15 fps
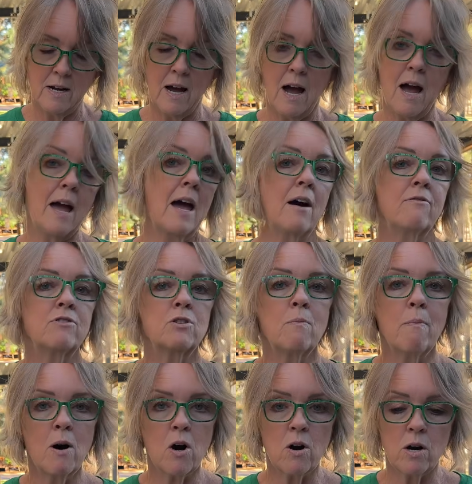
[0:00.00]
I have
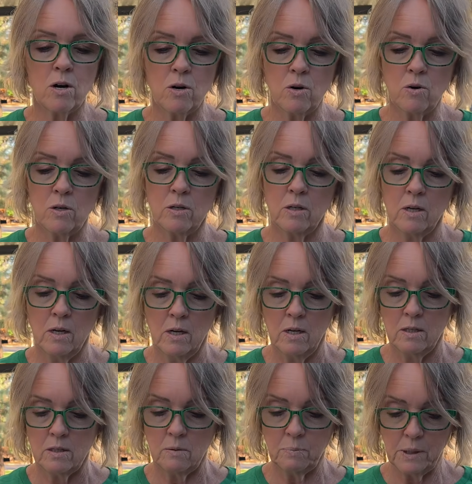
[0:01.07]
tomorrow
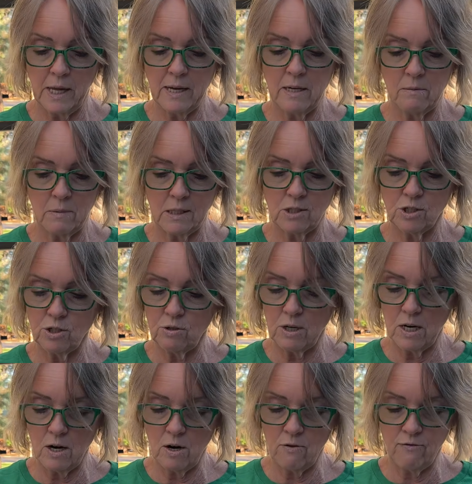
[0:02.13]
to play in my
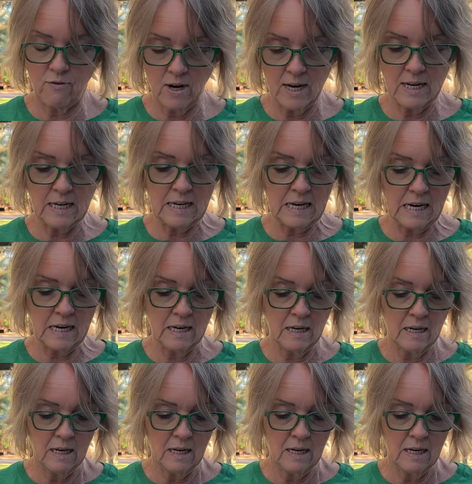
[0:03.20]
studio finally.